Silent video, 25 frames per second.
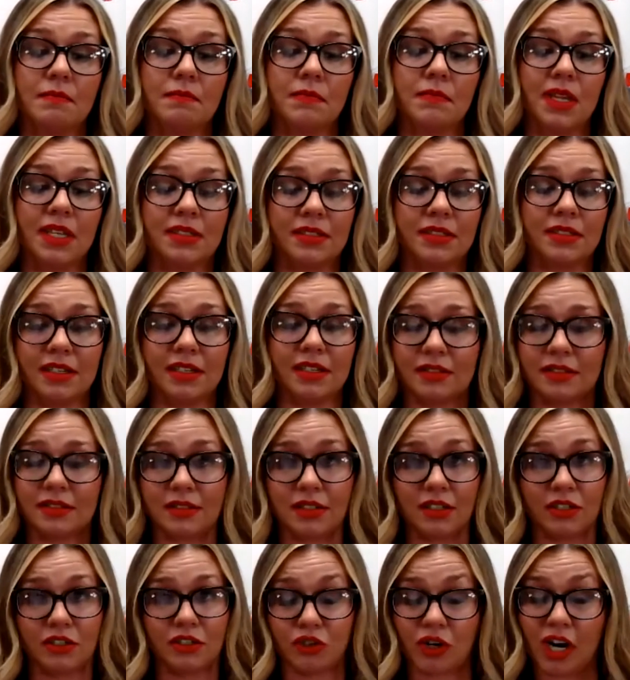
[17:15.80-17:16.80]

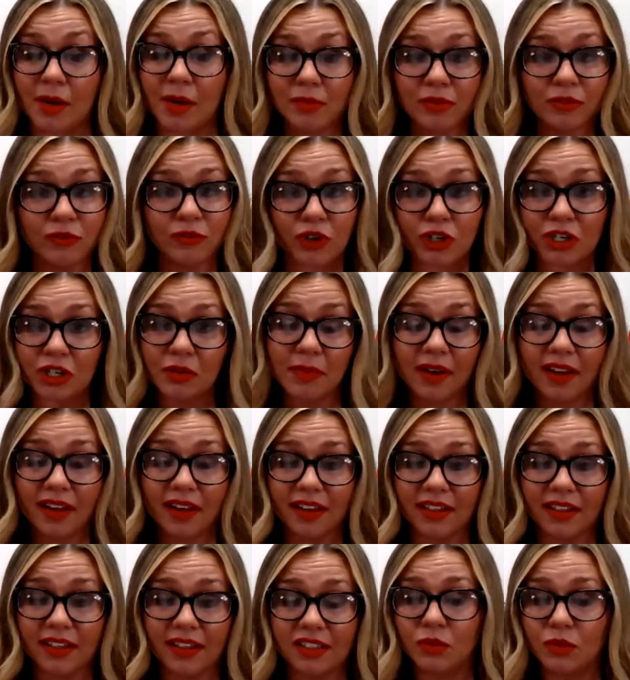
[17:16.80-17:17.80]
it's a try before you
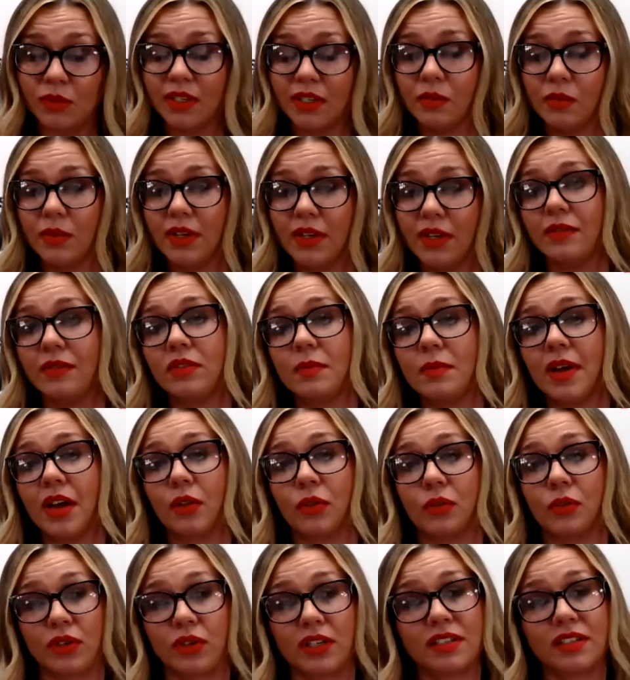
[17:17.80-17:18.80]
buy it. So we give it
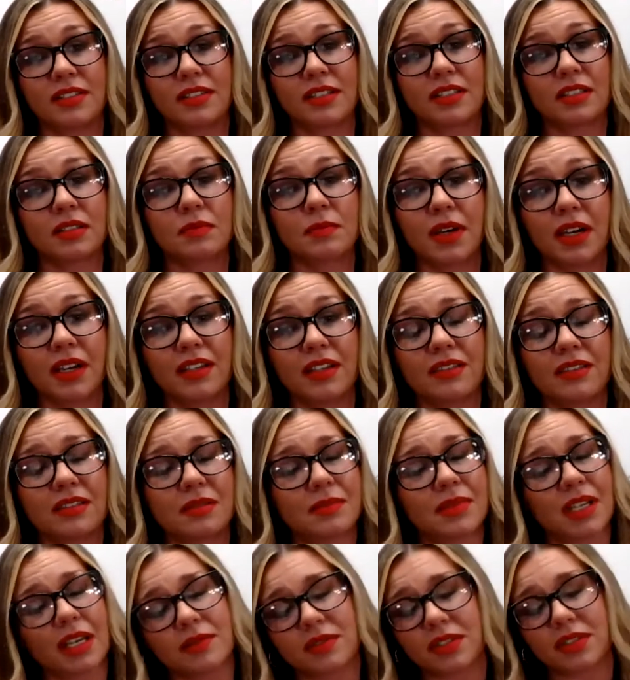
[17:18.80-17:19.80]
about 3 to 6 months.
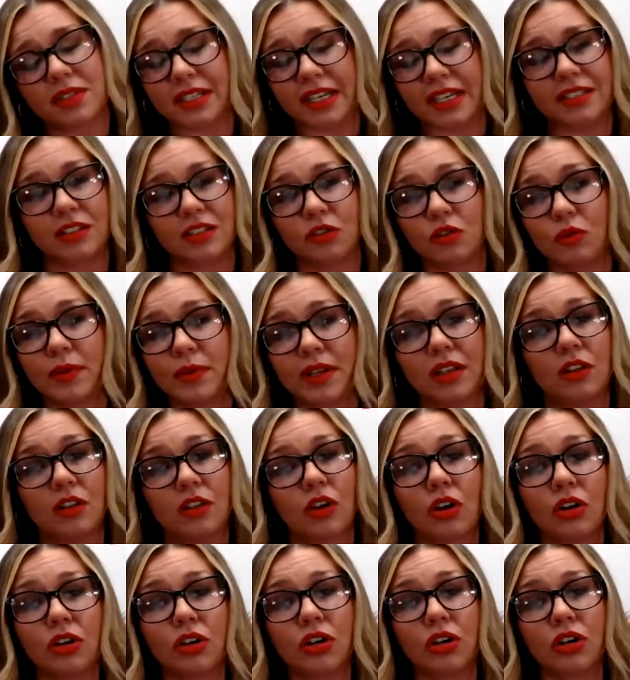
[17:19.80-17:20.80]
Sometimes it takes a little bit
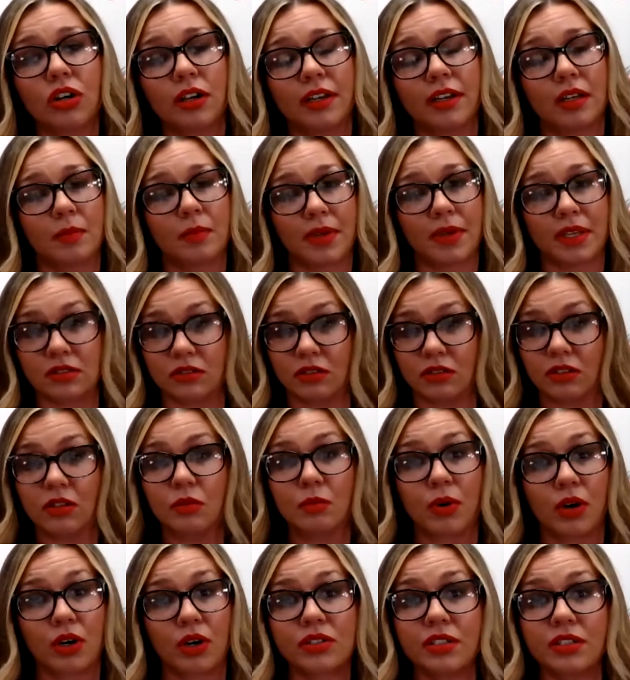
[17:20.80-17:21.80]
longer. It depends on the
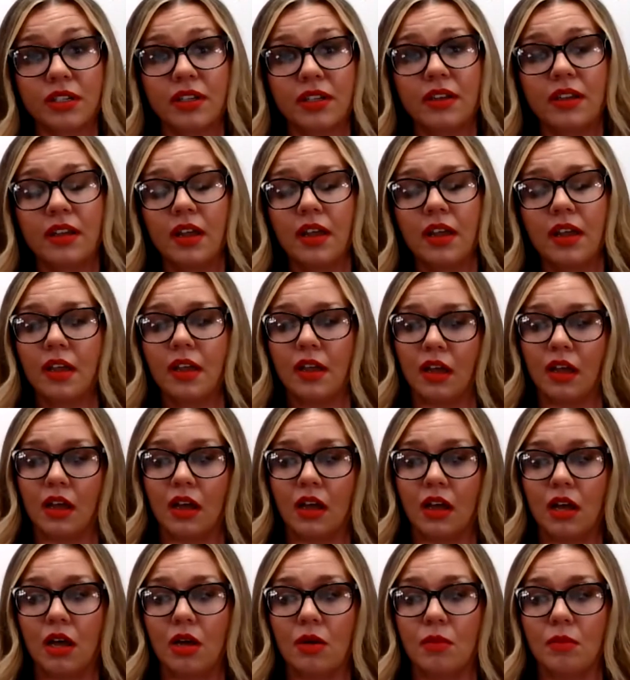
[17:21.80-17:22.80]
person,
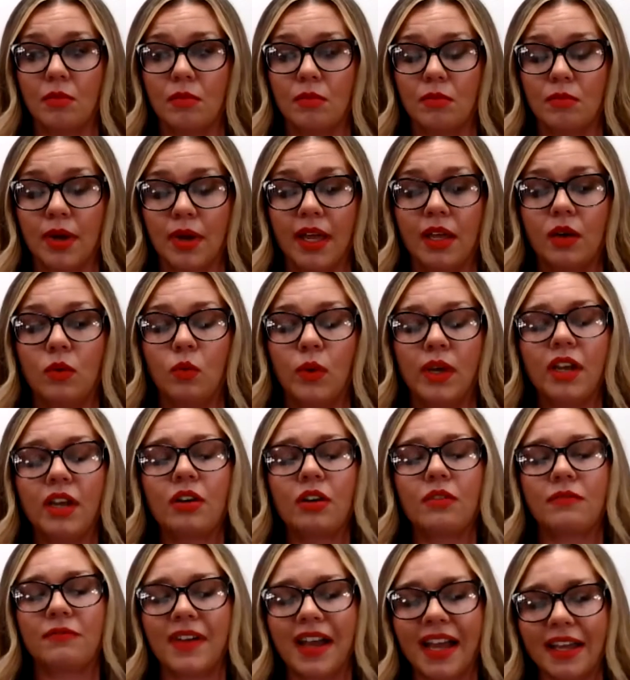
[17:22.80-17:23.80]
but we are
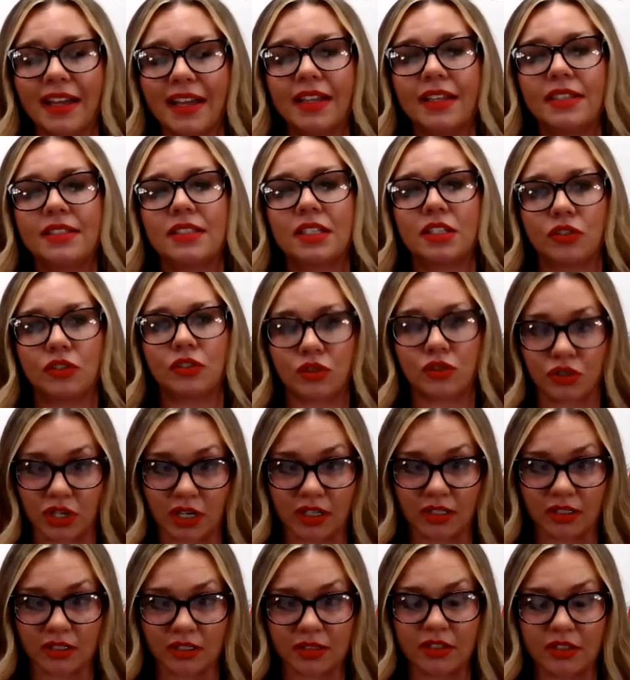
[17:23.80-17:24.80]
financing
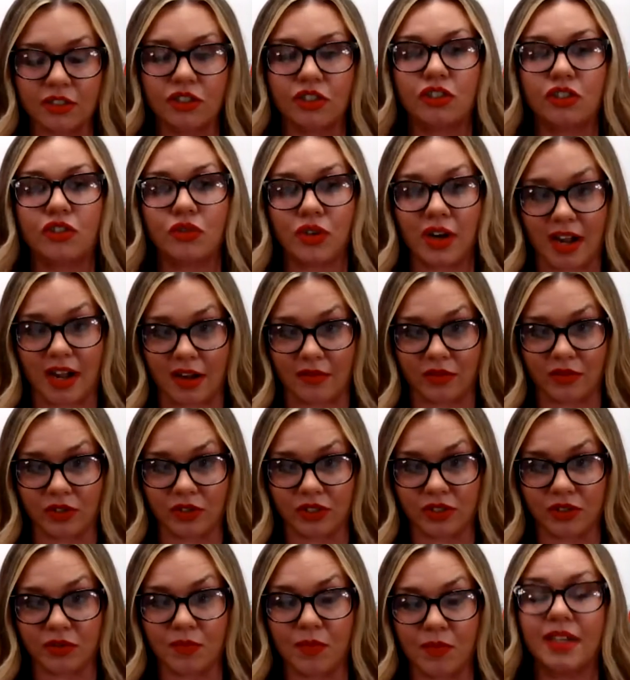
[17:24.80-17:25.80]
trucks to
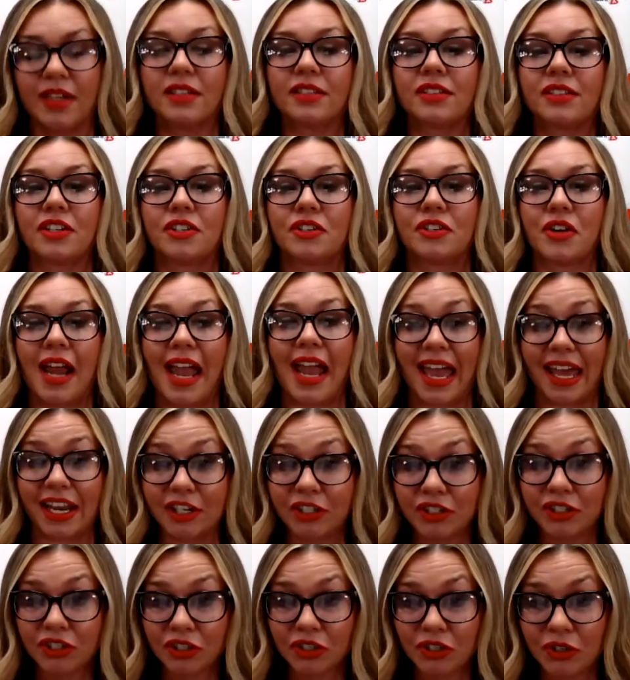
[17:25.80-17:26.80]
drivers based on your
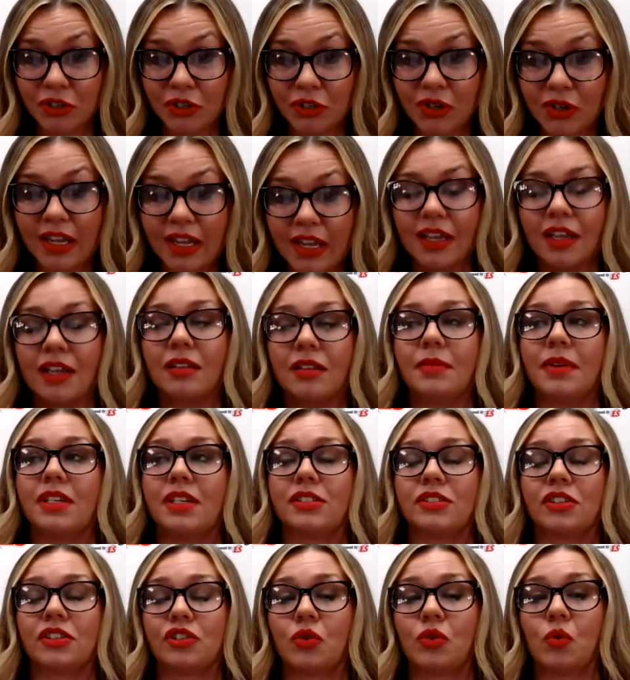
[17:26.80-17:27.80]
attitude,
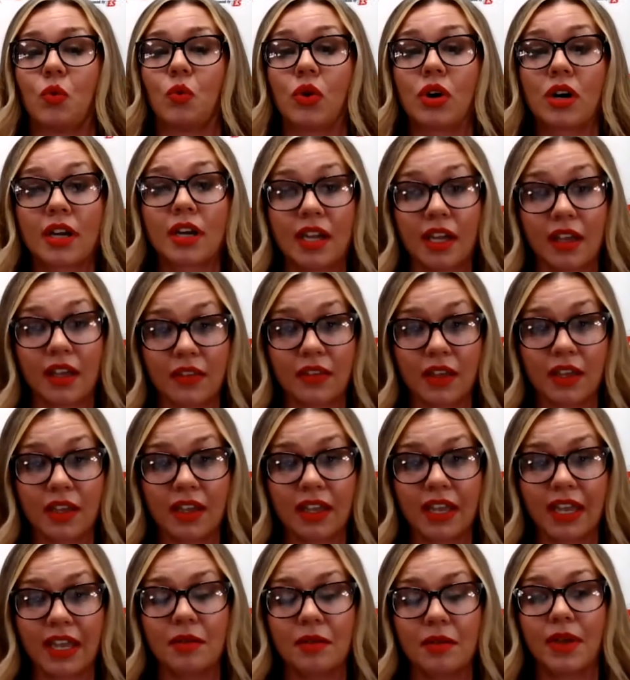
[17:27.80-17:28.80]
based on your work
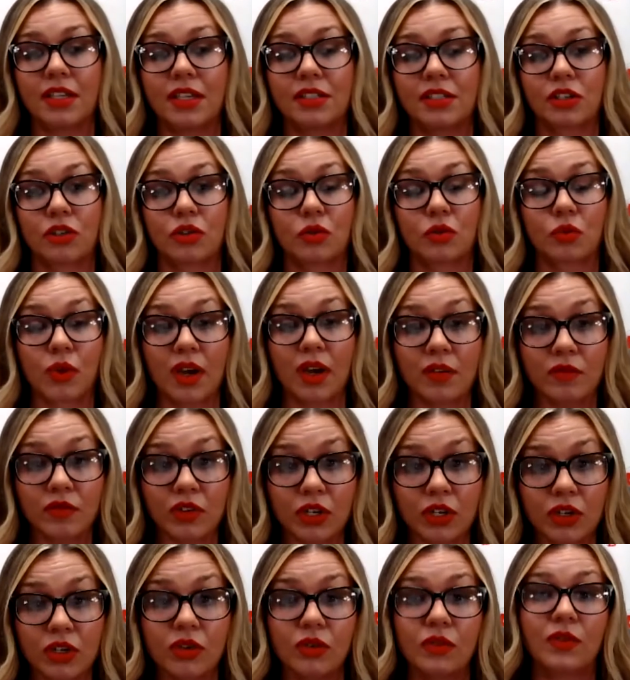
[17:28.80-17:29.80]
ethic, and based on the
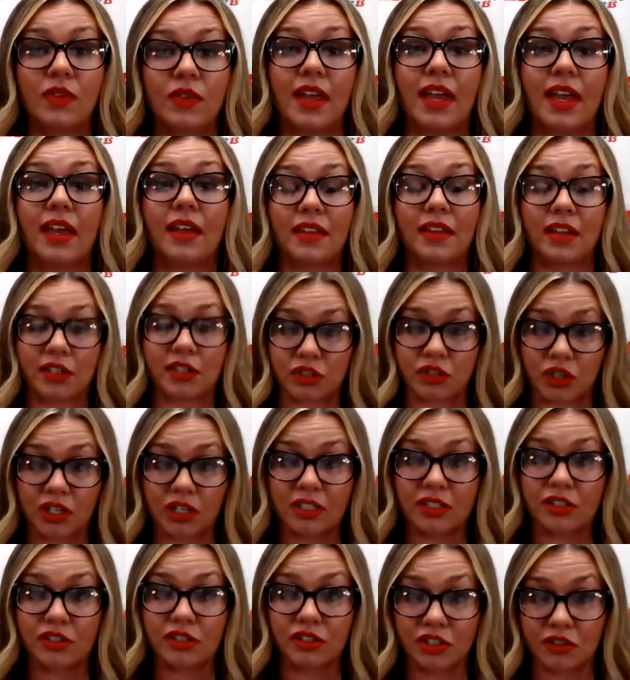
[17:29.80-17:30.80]
revenue that
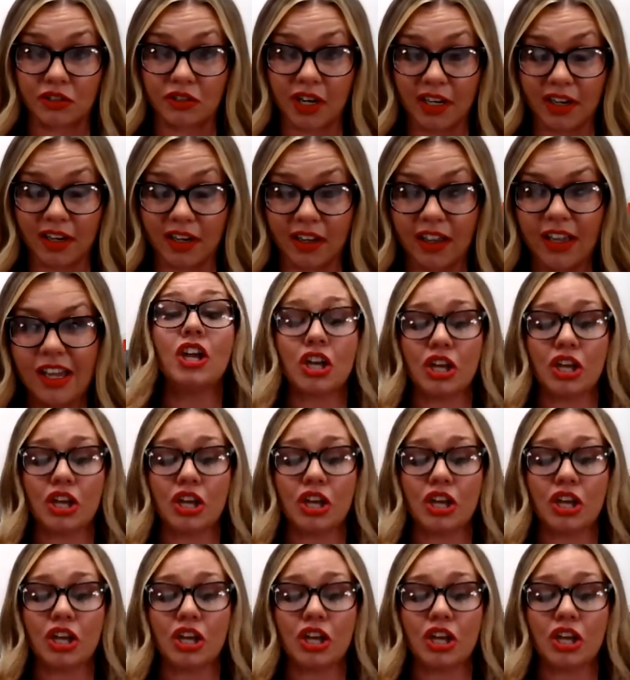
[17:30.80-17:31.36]
truck is generating.